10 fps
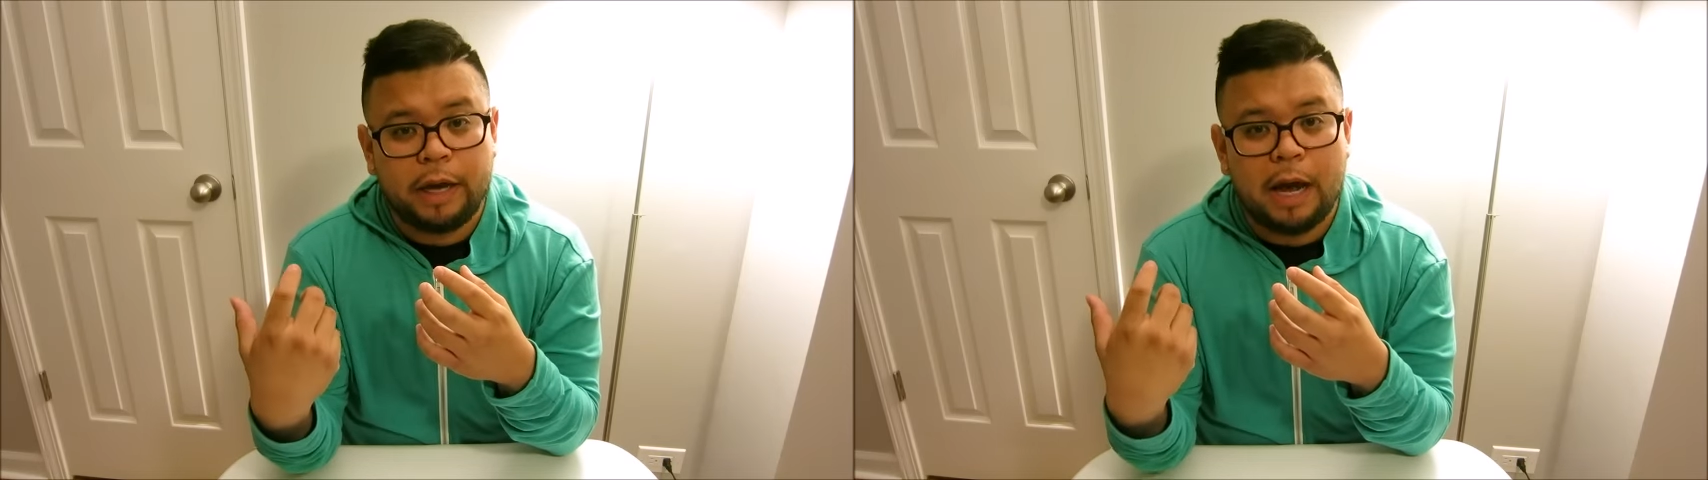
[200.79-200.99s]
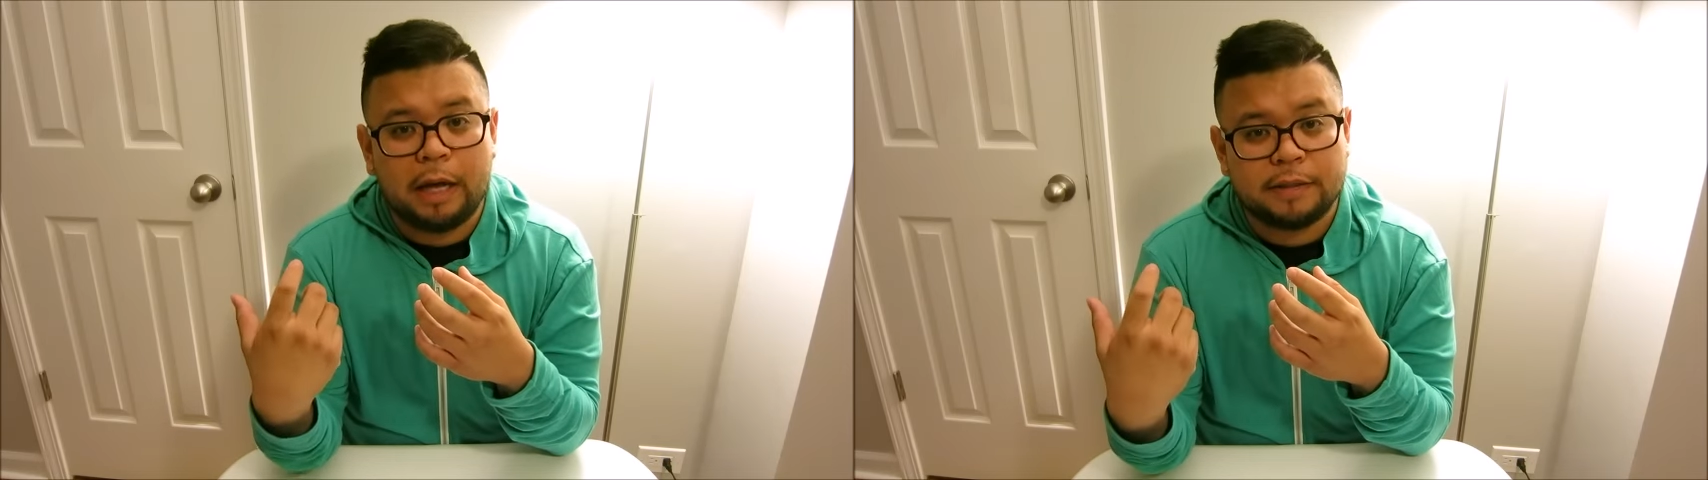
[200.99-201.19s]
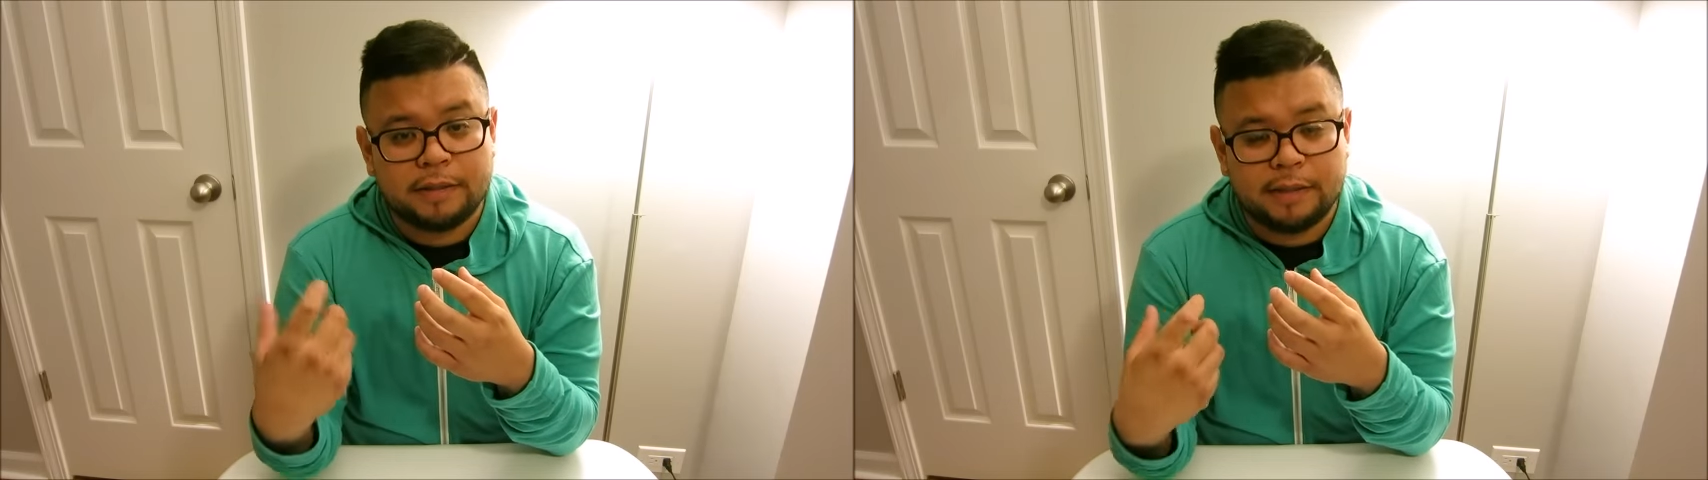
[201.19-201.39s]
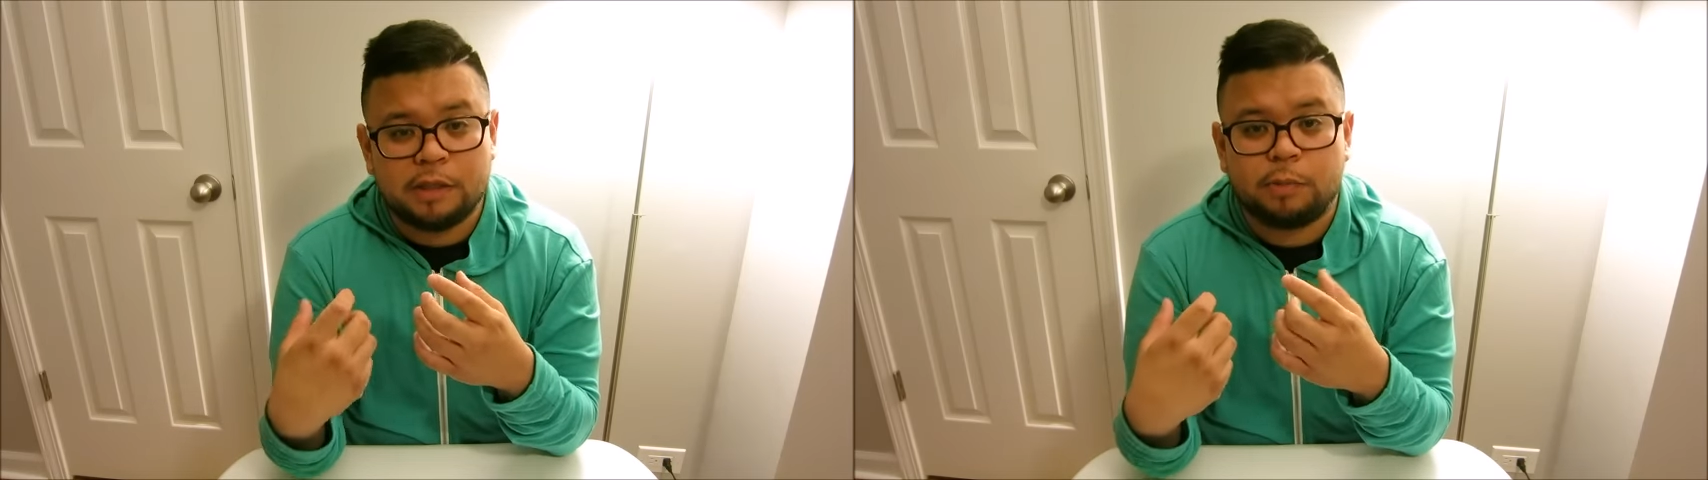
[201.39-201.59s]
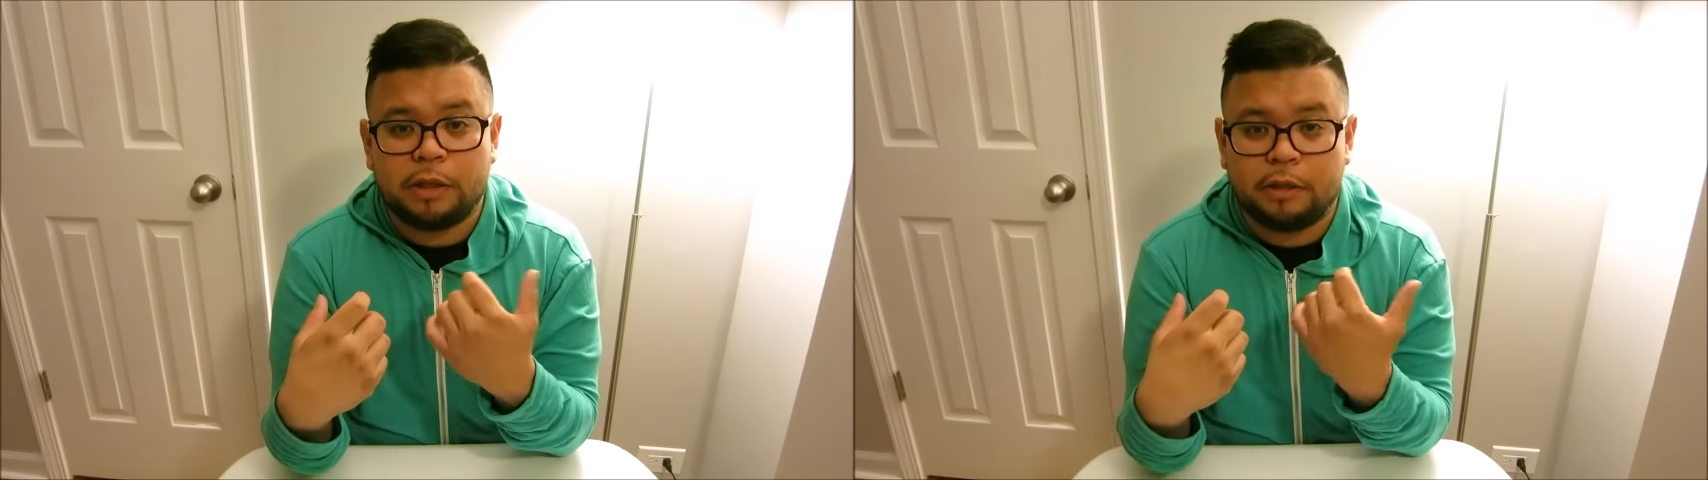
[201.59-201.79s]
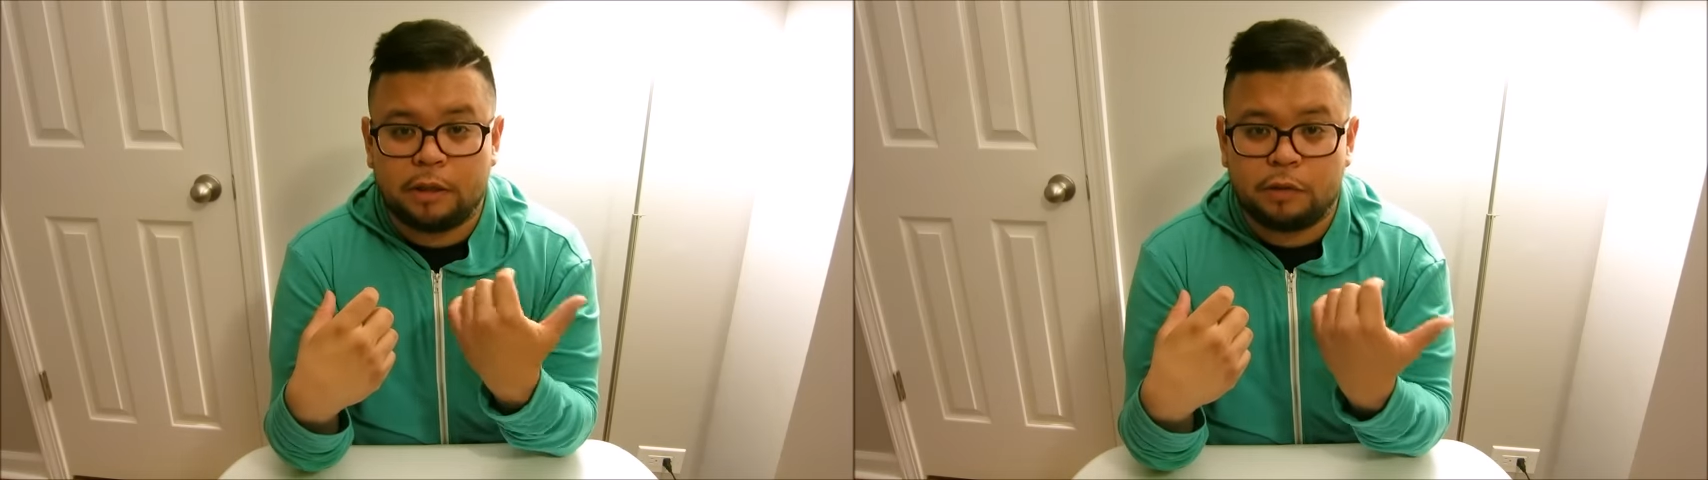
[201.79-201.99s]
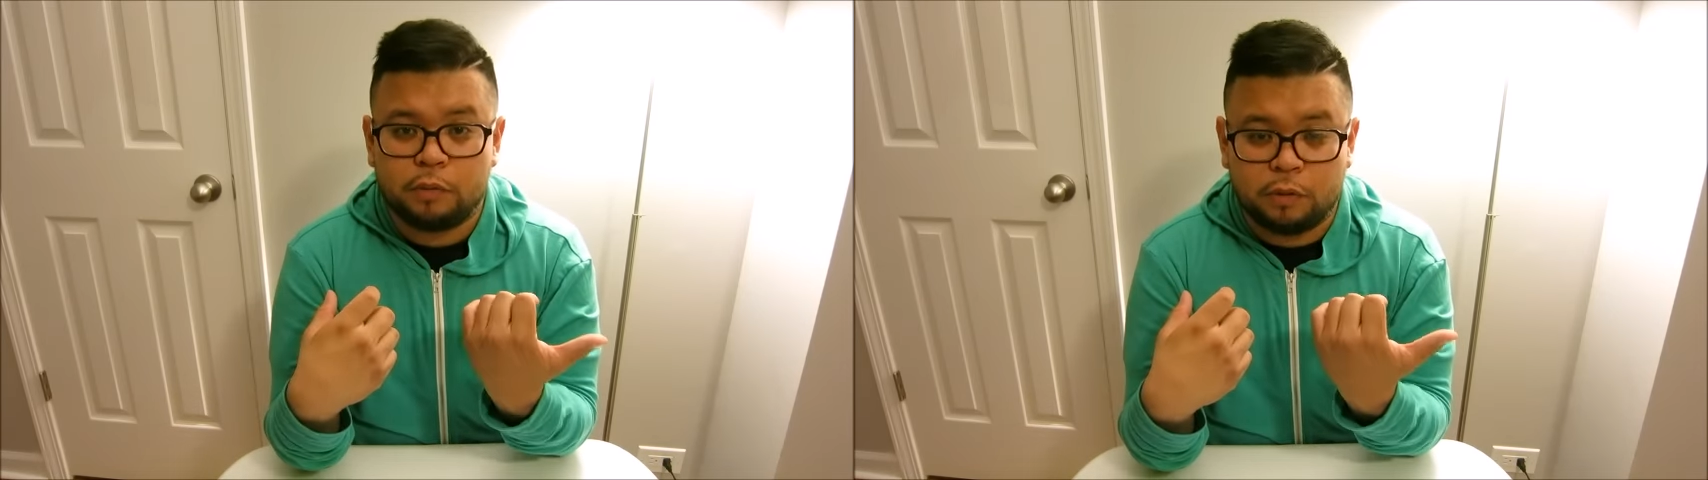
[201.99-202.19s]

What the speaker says: on the 6P than you